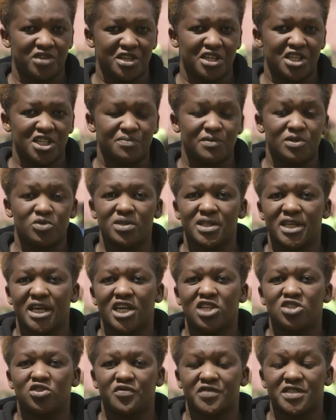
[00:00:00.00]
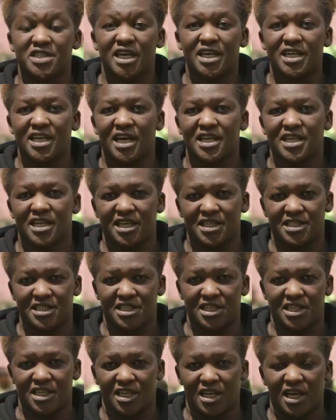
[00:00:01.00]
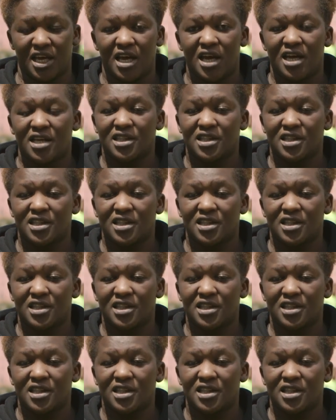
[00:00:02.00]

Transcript: trainees between the age of 10 and 18.